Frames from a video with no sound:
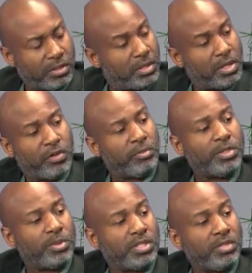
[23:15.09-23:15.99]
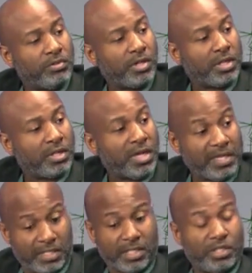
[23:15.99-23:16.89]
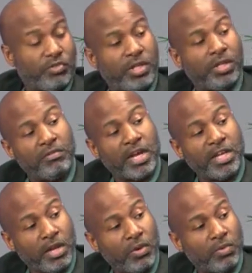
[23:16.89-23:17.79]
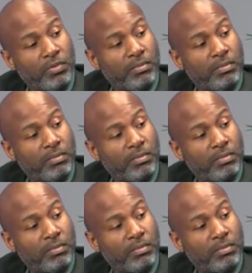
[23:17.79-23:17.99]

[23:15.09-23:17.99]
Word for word: the government will still run as it is running right now.